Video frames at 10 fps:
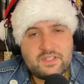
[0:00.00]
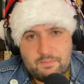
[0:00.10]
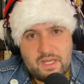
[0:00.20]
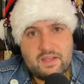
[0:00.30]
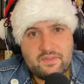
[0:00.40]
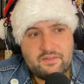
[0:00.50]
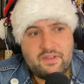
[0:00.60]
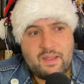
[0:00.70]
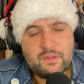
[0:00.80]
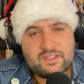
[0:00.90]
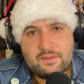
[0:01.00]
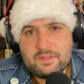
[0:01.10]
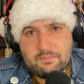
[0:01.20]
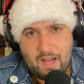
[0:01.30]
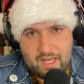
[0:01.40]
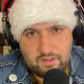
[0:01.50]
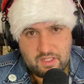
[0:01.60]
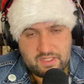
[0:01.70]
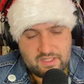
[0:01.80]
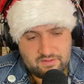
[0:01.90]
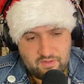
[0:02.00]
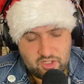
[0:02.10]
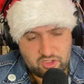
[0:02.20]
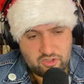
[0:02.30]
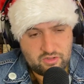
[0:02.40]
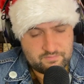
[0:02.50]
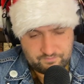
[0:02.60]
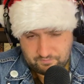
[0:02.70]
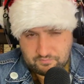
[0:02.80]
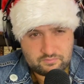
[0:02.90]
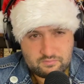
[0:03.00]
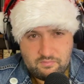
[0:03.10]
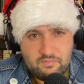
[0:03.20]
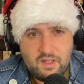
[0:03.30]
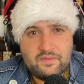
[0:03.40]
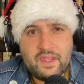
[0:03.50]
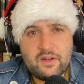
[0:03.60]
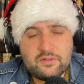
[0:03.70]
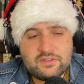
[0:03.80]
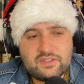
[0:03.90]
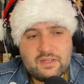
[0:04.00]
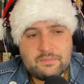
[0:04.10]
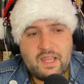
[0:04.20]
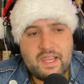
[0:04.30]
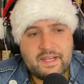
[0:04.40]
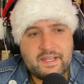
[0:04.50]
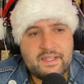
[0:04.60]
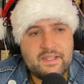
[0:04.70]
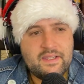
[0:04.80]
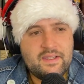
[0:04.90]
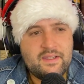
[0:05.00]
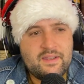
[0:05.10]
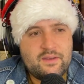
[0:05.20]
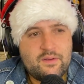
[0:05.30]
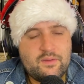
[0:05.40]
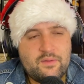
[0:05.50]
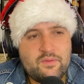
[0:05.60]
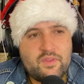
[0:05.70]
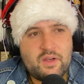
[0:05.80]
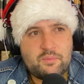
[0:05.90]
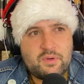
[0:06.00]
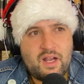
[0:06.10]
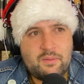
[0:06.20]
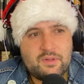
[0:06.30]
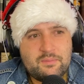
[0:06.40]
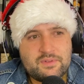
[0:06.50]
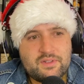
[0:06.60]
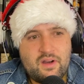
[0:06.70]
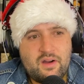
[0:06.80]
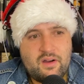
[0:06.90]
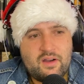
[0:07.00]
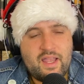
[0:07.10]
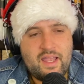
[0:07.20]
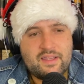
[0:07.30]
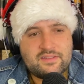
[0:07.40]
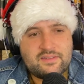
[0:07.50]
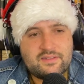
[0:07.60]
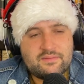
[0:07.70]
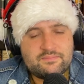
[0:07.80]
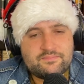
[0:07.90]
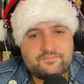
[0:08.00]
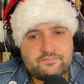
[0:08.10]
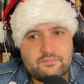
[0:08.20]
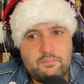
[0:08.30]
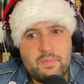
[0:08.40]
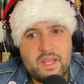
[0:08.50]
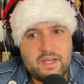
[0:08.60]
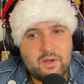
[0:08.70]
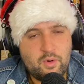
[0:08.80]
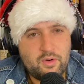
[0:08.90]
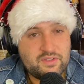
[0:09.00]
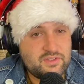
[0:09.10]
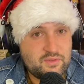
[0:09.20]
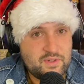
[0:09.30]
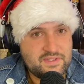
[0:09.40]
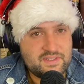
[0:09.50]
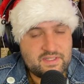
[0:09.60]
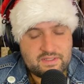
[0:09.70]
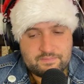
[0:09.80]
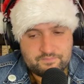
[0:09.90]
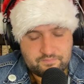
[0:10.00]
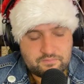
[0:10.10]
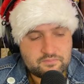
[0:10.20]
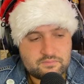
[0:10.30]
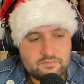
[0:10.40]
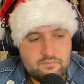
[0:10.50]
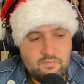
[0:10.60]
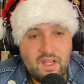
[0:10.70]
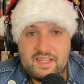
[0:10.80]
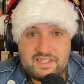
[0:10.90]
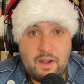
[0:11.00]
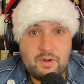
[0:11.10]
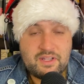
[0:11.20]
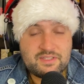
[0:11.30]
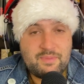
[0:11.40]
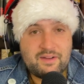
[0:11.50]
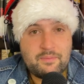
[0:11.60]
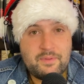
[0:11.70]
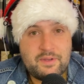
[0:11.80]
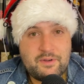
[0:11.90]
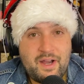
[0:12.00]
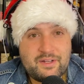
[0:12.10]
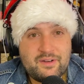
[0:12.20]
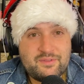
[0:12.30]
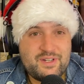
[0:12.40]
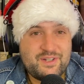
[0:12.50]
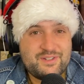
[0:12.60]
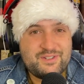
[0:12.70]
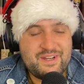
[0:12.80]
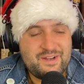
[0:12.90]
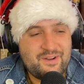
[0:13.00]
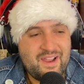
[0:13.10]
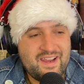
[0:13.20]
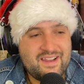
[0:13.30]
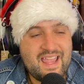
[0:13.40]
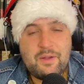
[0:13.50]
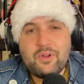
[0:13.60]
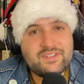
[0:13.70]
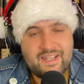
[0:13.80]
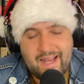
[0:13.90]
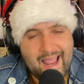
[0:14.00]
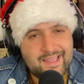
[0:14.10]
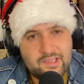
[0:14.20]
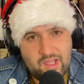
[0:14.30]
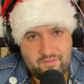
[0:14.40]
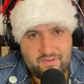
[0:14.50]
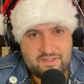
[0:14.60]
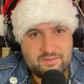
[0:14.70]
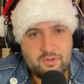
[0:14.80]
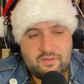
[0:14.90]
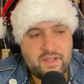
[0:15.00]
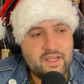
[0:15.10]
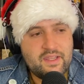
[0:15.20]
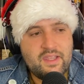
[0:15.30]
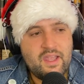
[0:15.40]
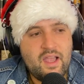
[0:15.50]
To me, the family seems mildly dysfunctional. They don't seem like their problems are as big or as twisted as I would expect from the director of Trick or Treat, right? And once again, I love this movie.